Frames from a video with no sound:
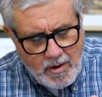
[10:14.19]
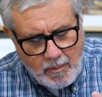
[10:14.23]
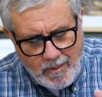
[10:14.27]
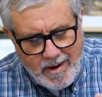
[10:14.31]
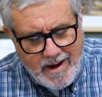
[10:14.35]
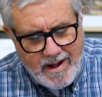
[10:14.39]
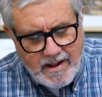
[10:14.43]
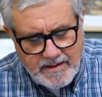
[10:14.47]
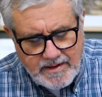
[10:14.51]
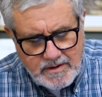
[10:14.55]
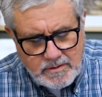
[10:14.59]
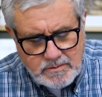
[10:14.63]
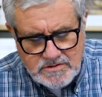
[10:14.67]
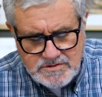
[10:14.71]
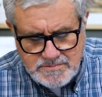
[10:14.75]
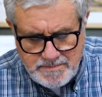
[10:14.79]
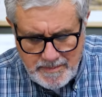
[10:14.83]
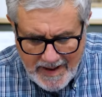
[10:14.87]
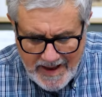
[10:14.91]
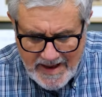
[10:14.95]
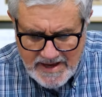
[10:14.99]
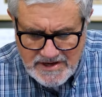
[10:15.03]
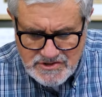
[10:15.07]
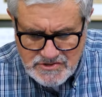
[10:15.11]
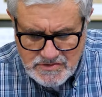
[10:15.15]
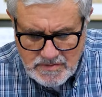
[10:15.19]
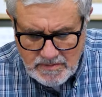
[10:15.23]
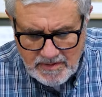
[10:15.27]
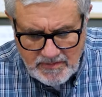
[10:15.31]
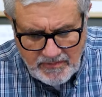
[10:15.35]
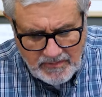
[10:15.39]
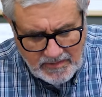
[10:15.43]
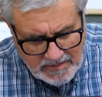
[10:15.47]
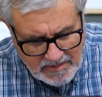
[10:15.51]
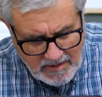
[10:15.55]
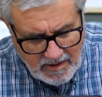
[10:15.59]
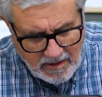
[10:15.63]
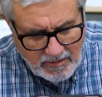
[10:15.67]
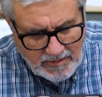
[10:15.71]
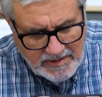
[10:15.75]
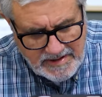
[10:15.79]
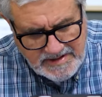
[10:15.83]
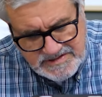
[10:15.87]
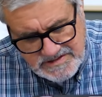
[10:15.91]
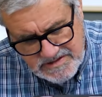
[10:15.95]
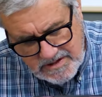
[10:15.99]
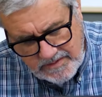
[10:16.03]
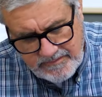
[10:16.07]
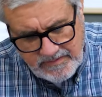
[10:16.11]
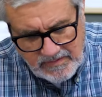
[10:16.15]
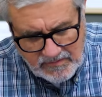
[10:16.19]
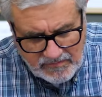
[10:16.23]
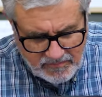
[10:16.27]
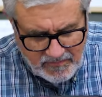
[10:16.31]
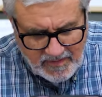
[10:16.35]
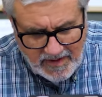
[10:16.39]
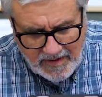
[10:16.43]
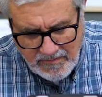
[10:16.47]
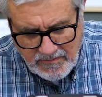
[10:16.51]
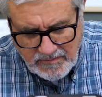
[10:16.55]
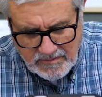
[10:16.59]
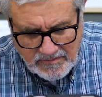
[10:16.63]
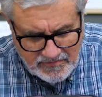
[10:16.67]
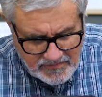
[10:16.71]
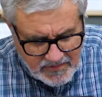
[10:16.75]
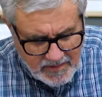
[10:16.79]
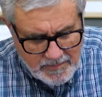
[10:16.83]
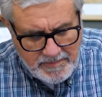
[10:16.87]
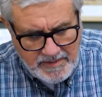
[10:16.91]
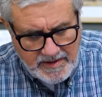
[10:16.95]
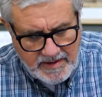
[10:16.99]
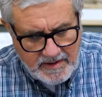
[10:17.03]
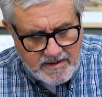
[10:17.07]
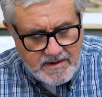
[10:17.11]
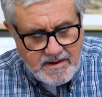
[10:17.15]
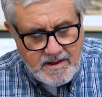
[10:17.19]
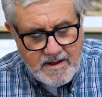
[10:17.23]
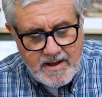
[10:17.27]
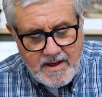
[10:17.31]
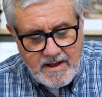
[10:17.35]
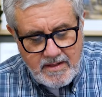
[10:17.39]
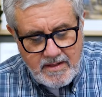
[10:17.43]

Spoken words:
while he was pasturing the donkeys of his father Zibeon.